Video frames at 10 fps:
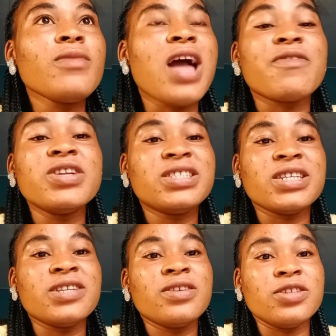I've already
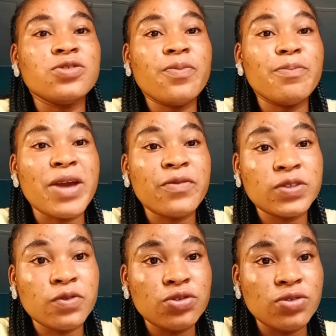said, it's not by
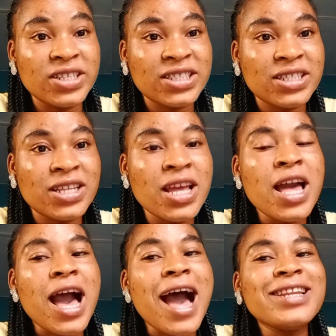force for you to listen.
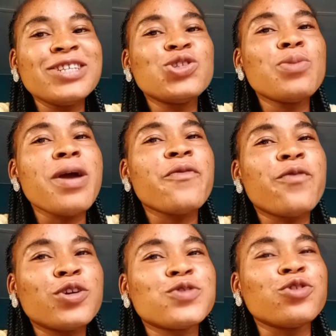And it's not by
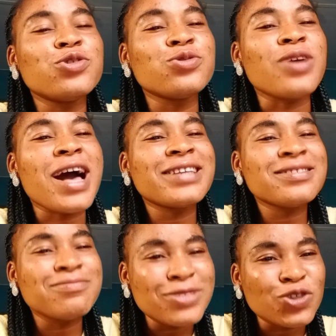force for you to
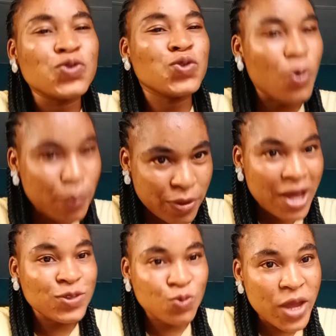ask me to stop
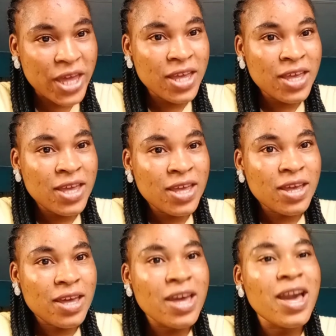as well.
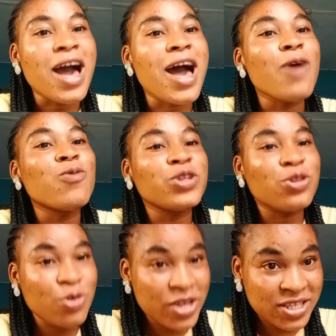I would
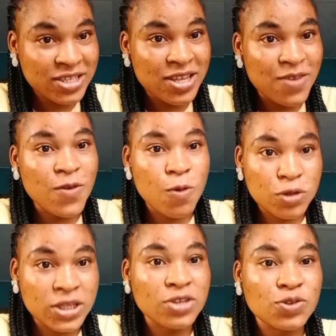do it if I
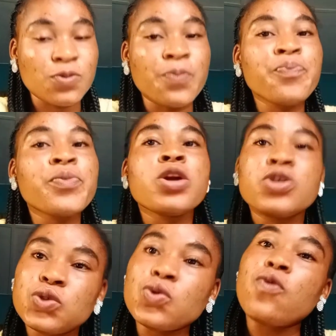wanted to.
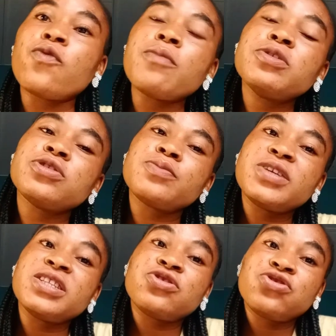So for me to
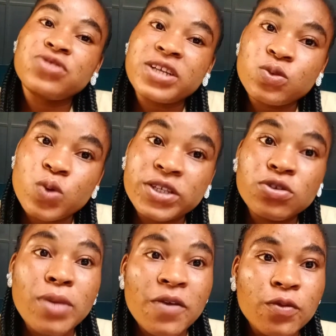speak the truth as well, it's
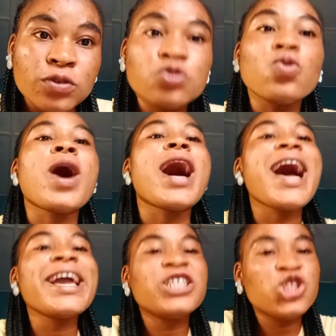not by force. So
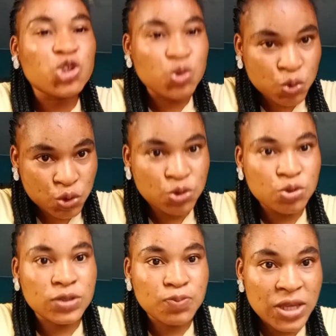I choose
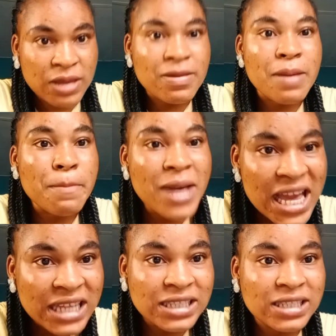to speak my
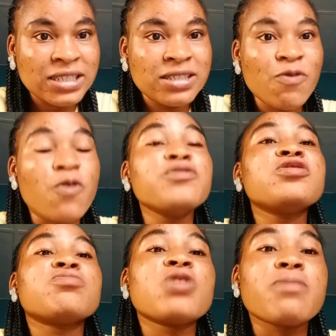mind. For me
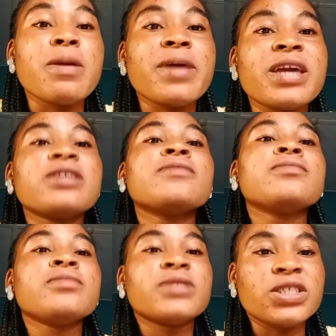to speak my mind,
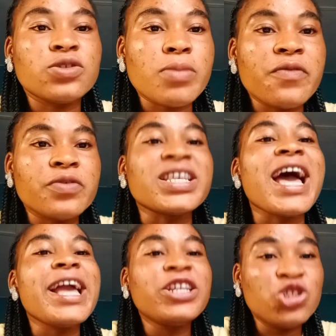it's not by force.
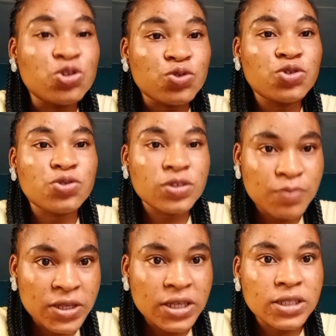I choose to
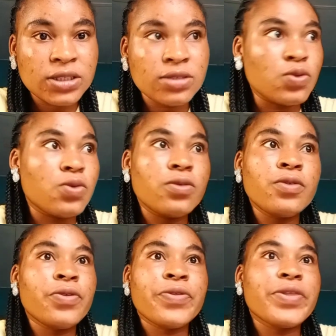speak it. So
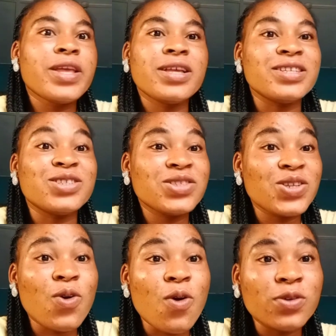It
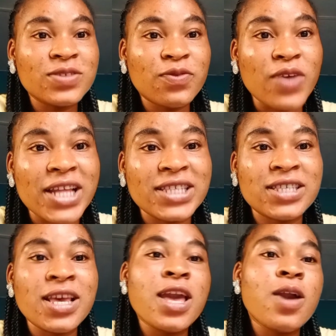doesn't cause fights.
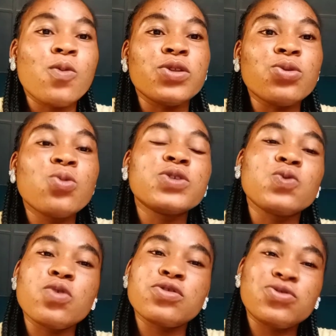We do what
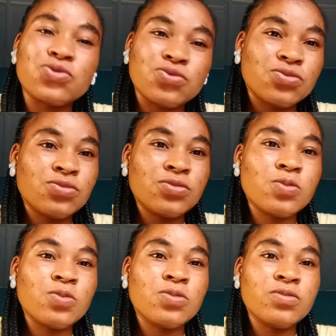we want to.
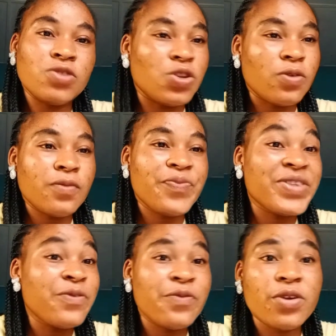You know,
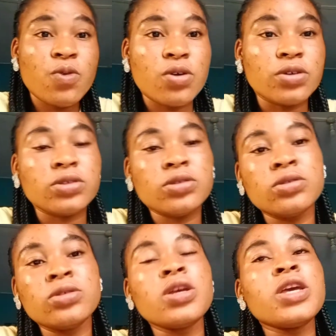the free world.
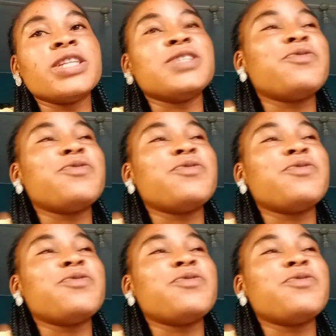The